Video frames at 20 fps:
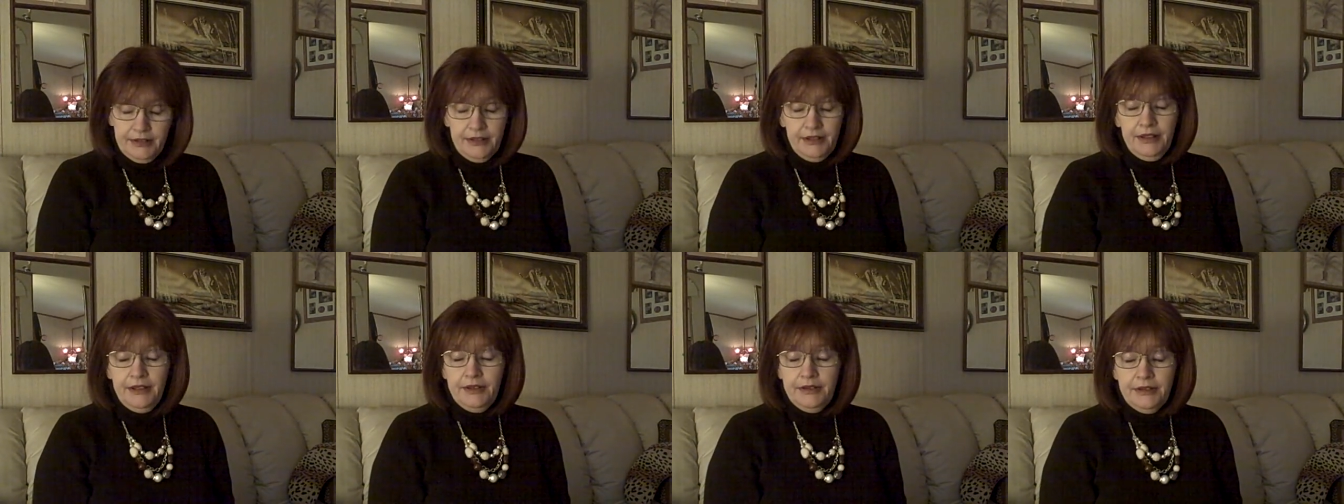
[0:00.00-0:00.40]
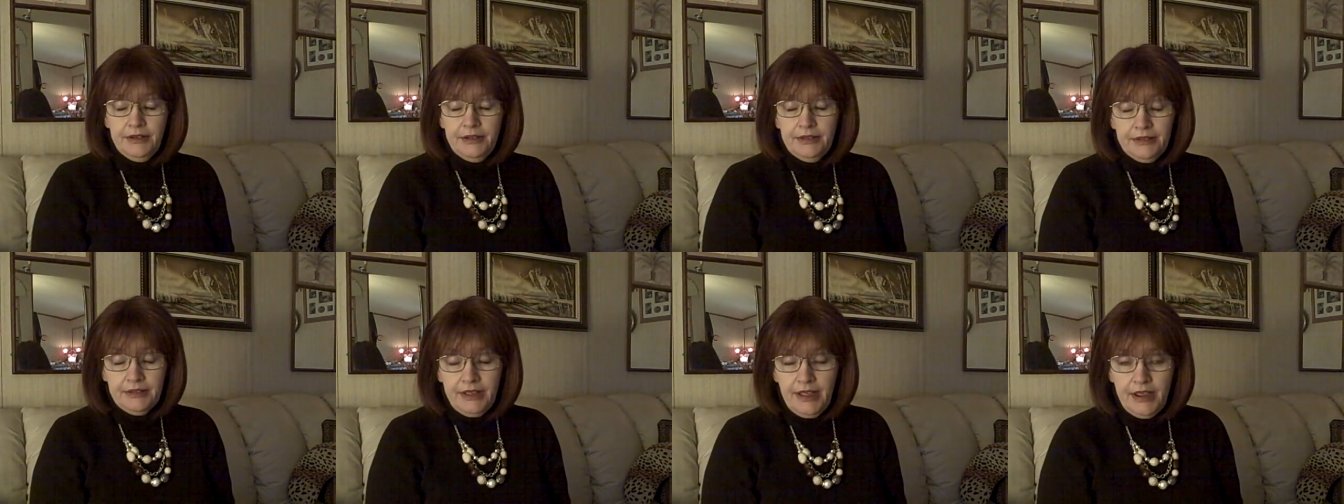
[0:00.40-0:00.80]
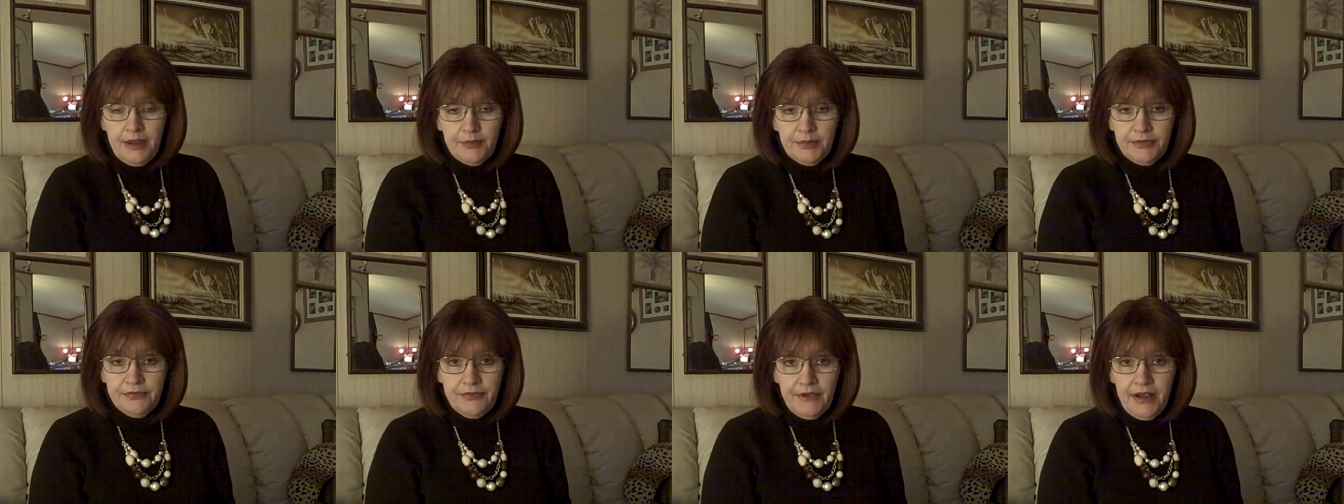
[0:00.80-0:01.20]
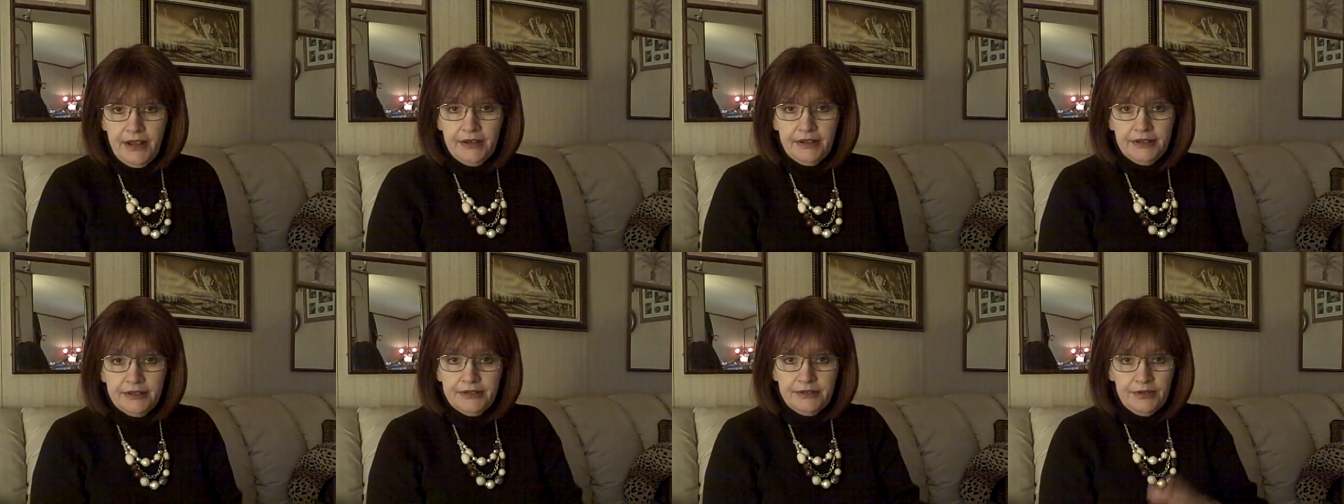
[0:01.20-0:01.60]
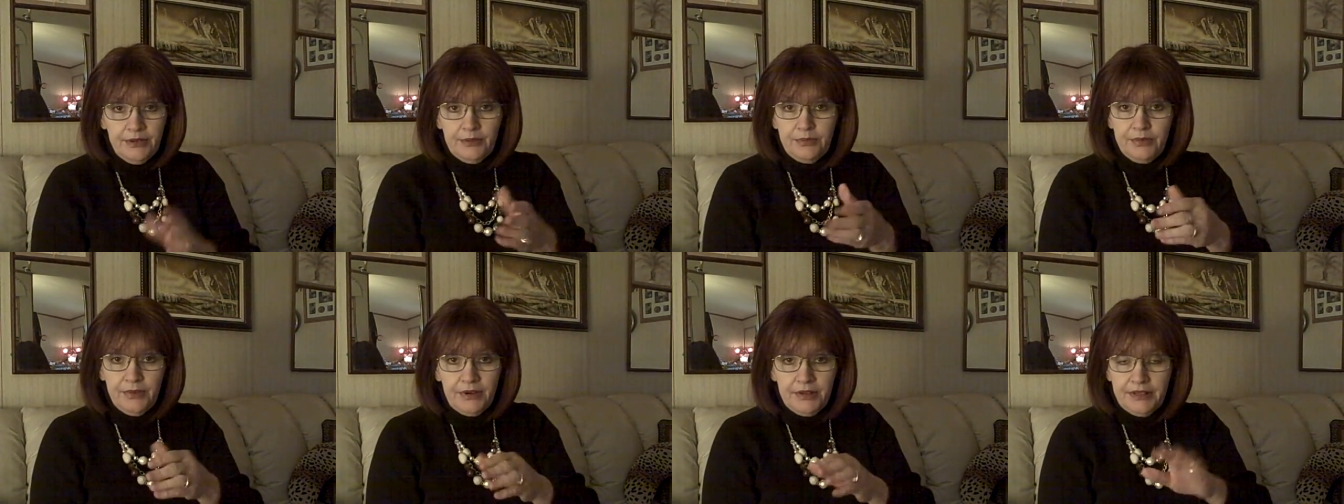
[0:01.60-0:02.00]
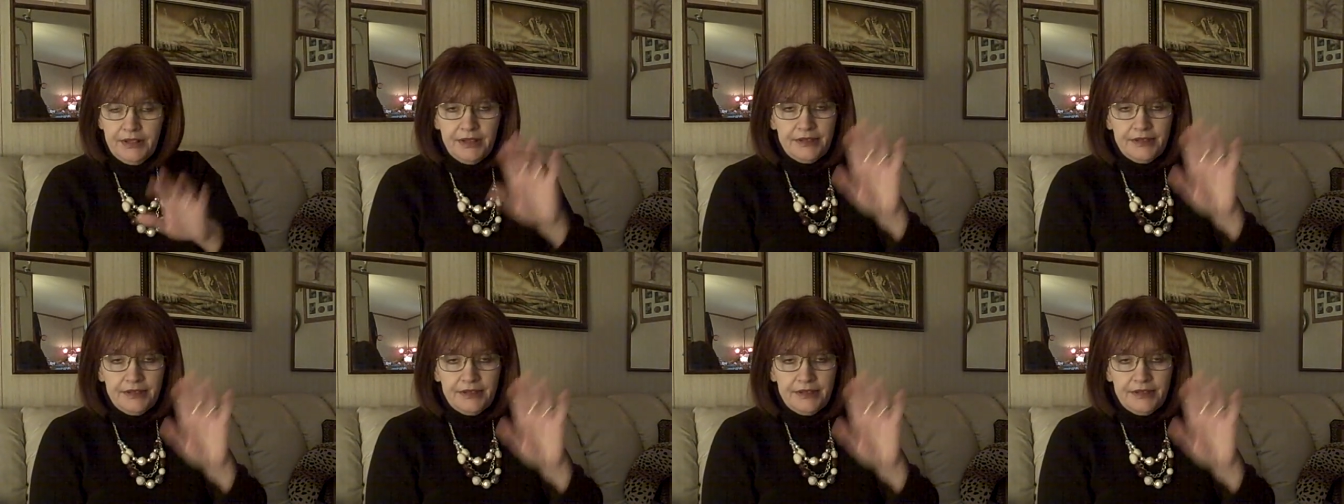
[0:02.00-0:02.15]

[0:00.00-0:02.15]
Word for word: it the camera finally started working.